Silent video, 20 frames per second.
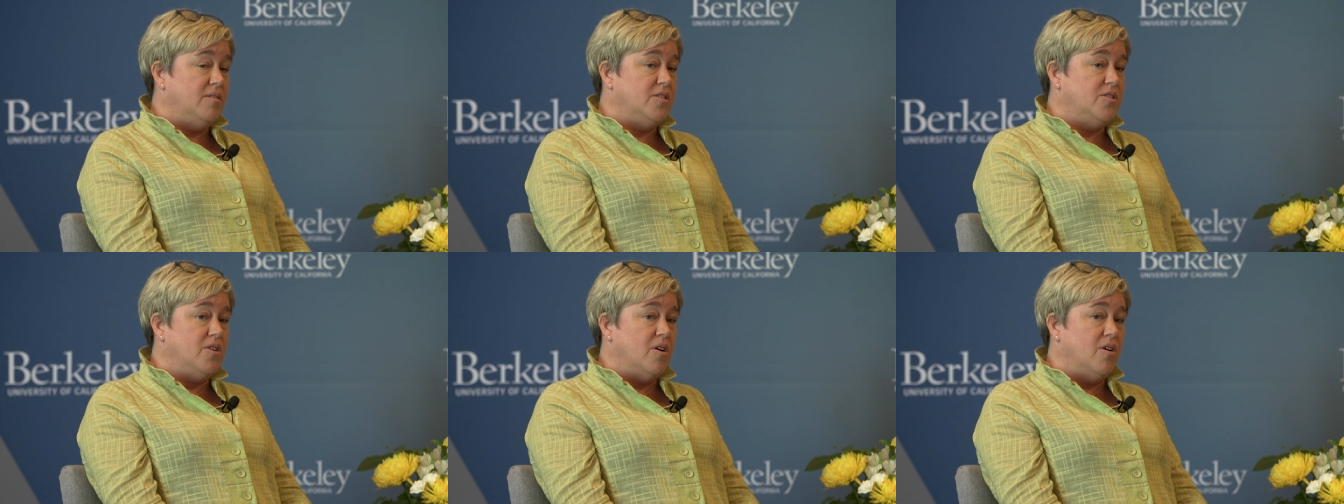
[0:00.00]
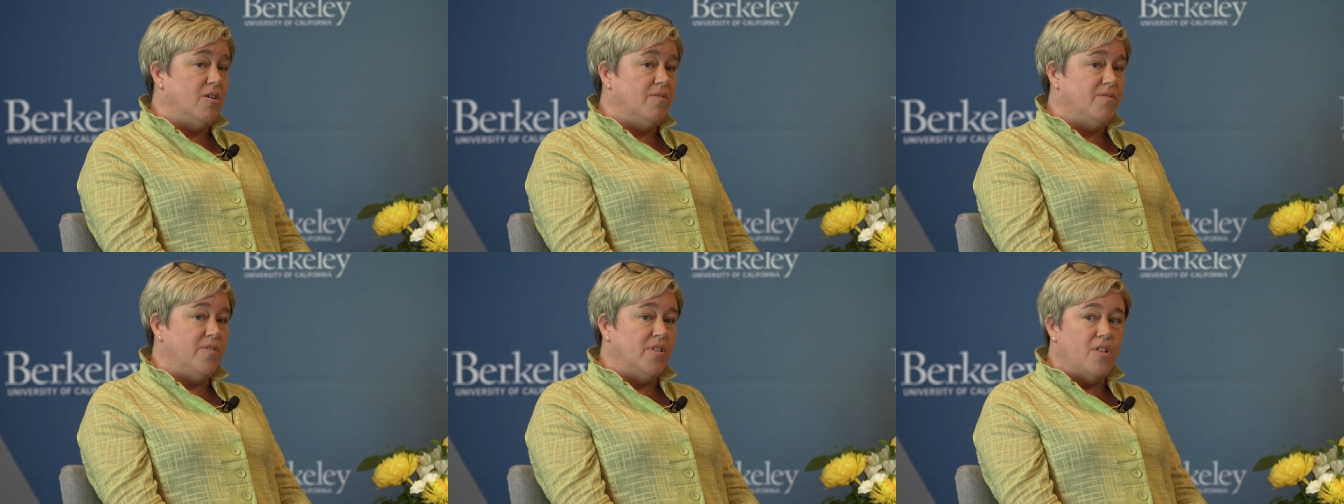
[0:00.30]

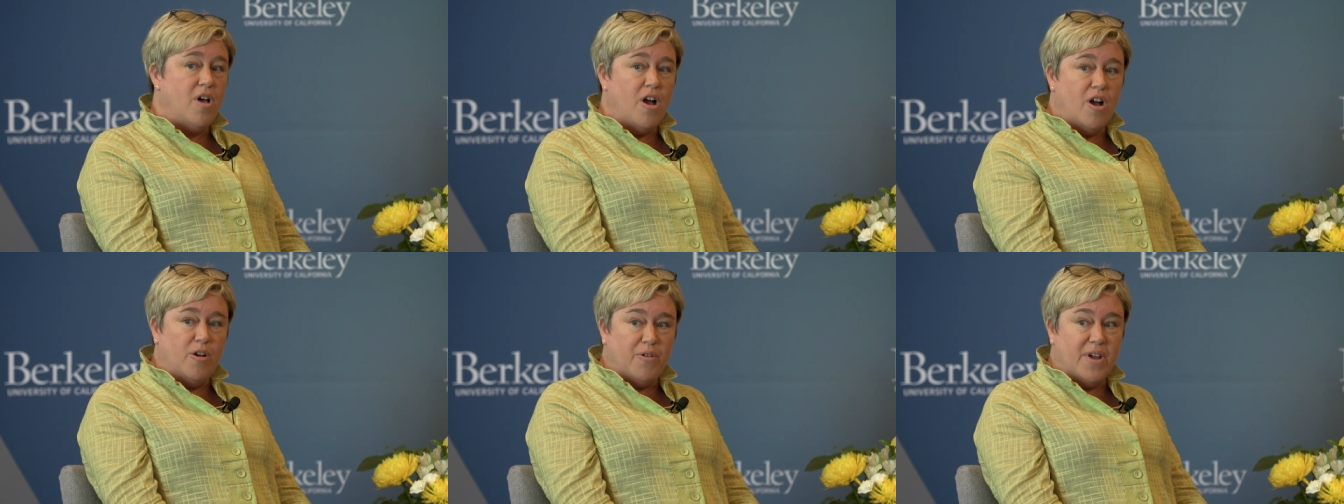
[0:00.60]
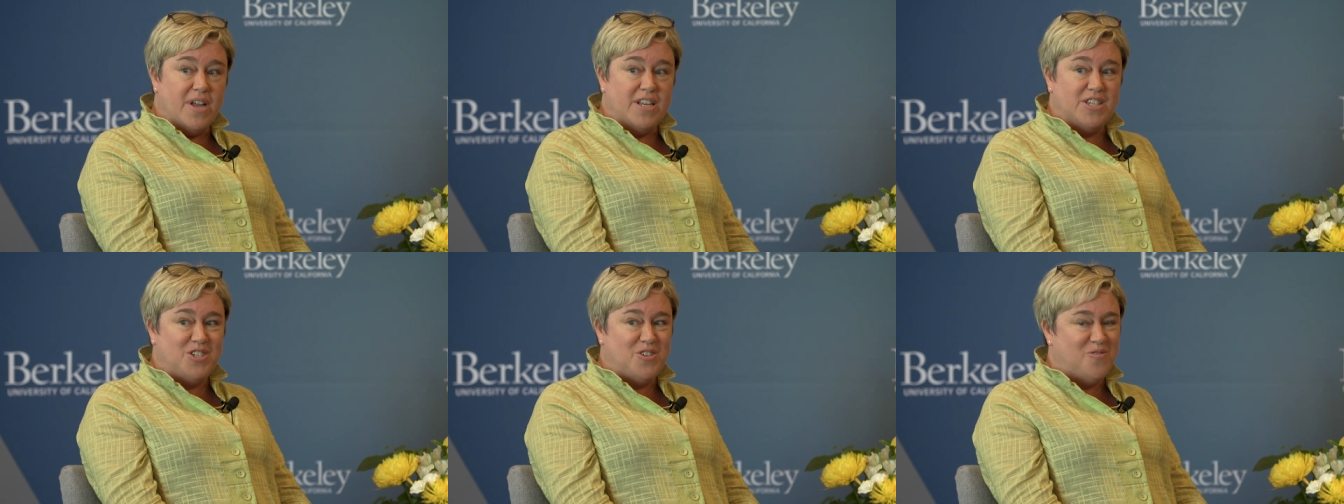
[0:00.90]
start of the long
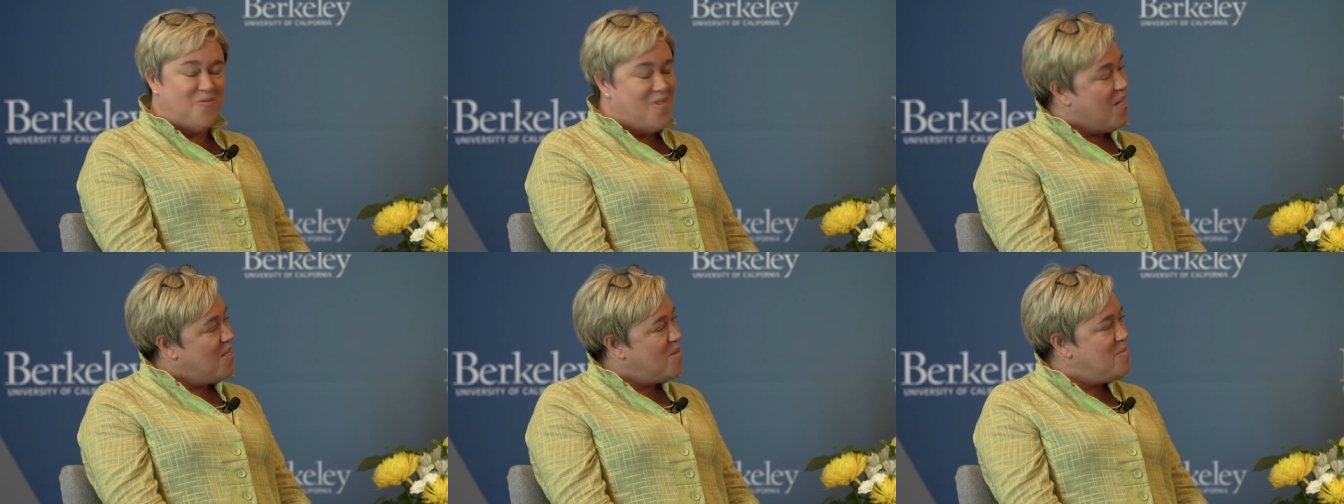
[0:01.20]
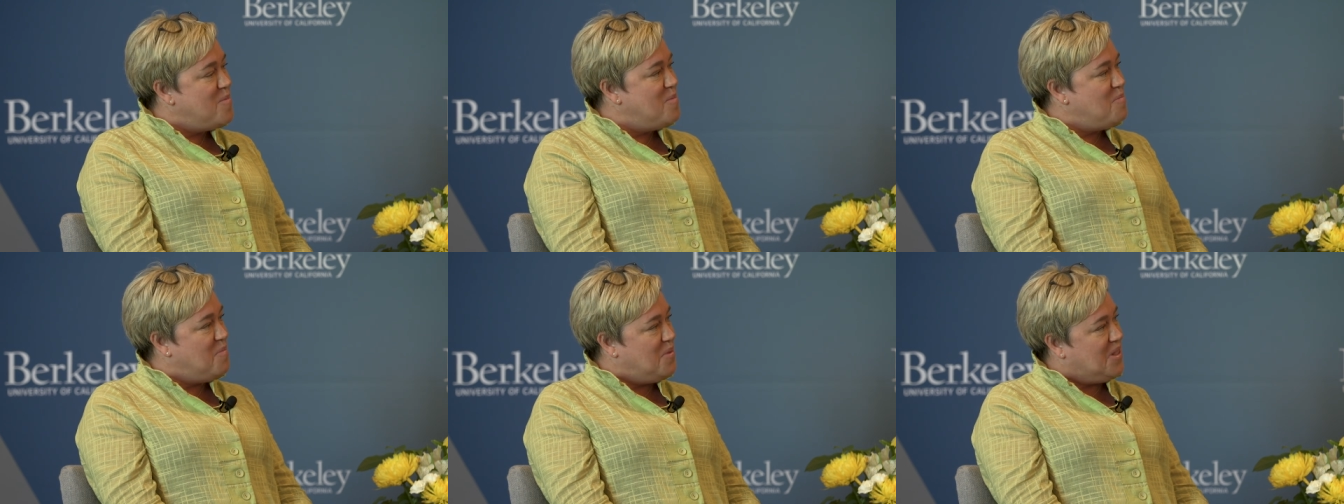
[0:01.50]
range
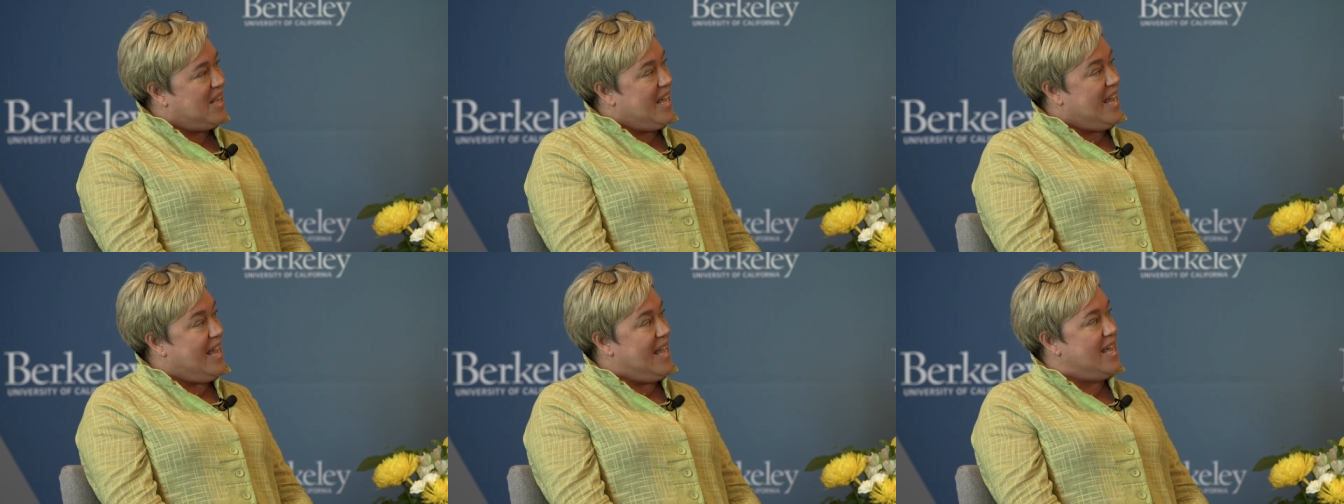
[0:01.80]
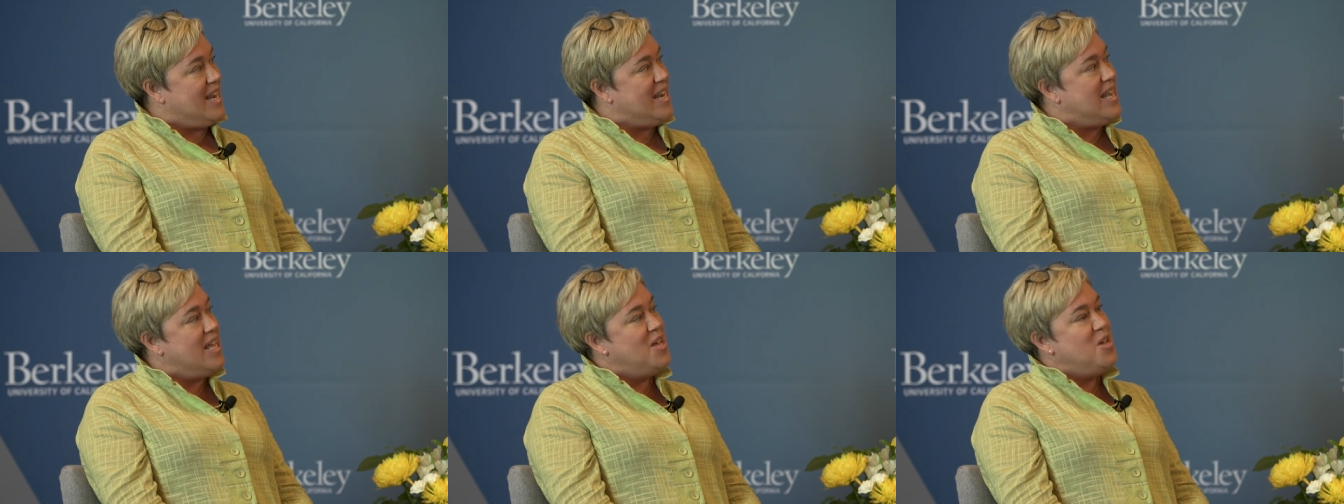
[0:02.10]
development
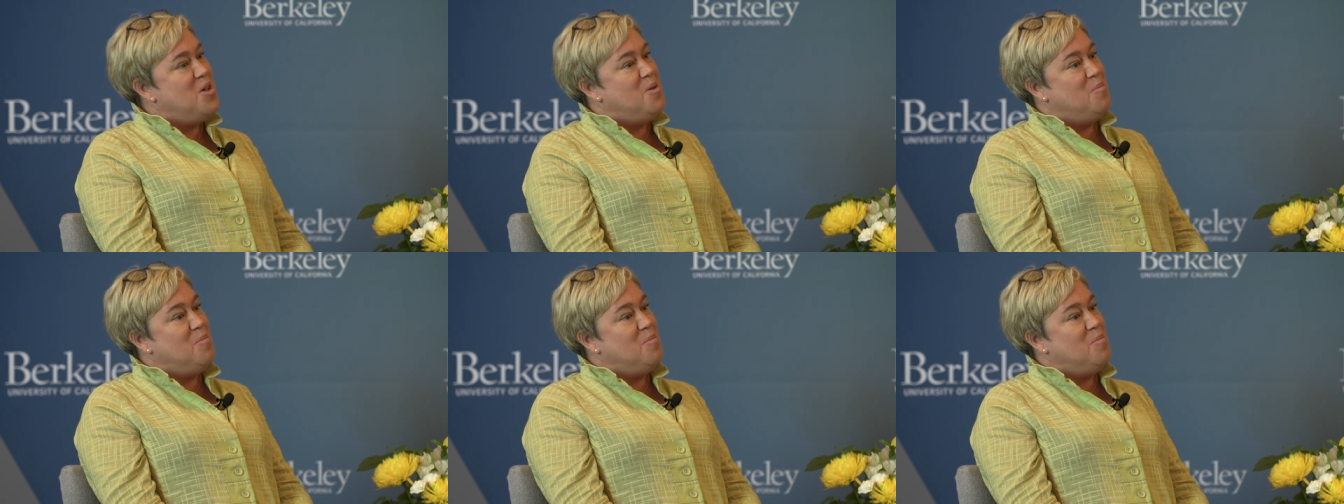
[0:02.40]
plan